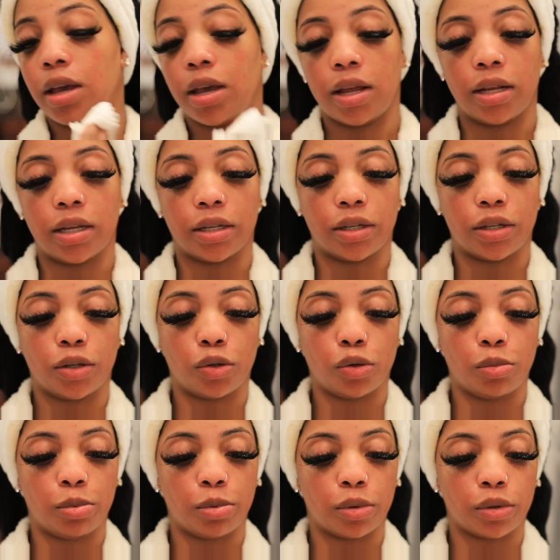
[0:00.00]
It is
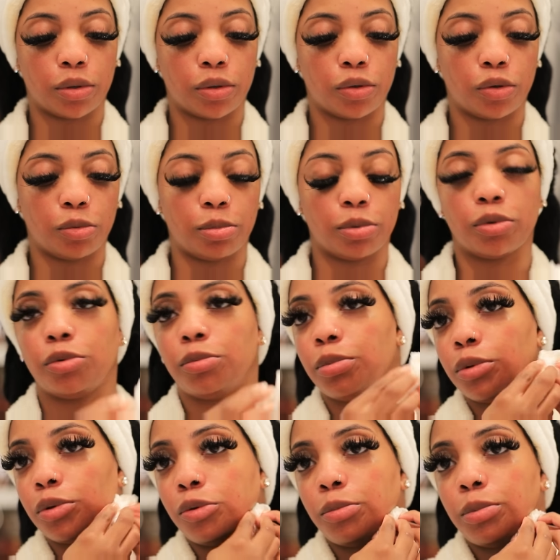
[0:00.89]
super, super,
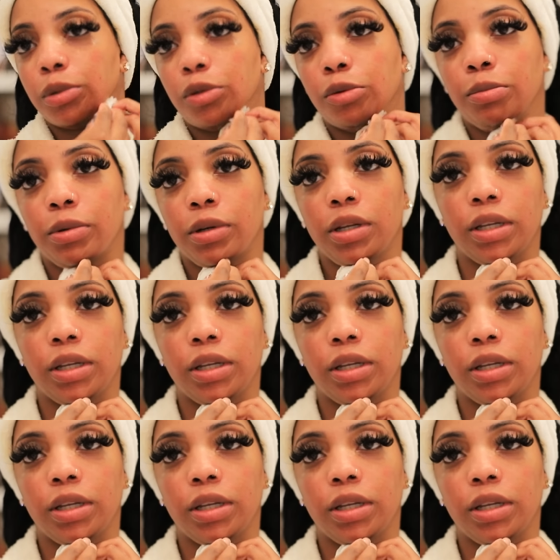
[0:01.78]
super, super, super